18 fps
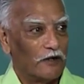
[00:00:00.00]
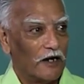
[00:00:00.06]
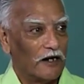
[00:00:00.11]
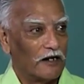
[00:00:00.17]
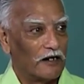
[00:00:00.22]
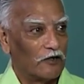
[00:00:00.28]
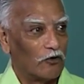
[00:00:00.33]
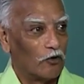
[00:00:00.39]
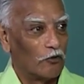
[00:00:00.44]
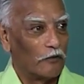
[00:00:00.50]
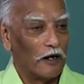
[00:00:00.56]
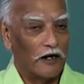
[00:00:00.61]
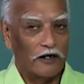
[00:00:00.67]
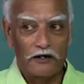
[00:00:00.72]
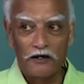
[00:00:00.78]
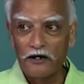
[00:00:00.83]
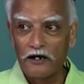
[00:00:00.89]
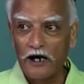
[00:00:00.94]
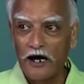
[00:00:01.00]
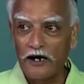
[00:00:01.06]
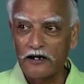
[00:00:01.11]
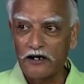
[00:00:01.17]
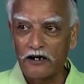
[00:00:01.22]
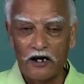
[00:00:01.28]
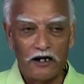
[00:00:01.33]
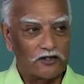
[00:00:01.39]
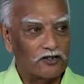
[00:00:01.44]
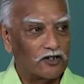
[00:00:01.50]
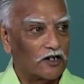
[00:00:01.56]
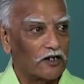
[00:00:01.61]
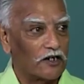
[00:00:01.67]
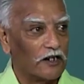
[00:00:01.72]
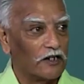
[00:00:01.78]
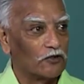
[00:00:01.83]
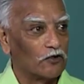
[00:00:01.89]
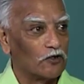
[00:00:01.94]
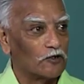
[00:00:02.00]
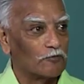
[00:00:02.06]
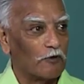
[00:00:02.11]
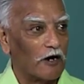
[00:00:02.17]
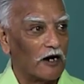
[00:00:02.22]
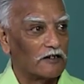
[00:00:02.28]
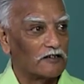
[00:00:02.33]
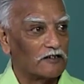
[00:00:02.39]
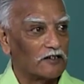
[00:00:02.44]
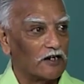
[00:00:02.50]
and, and agriculture in those parts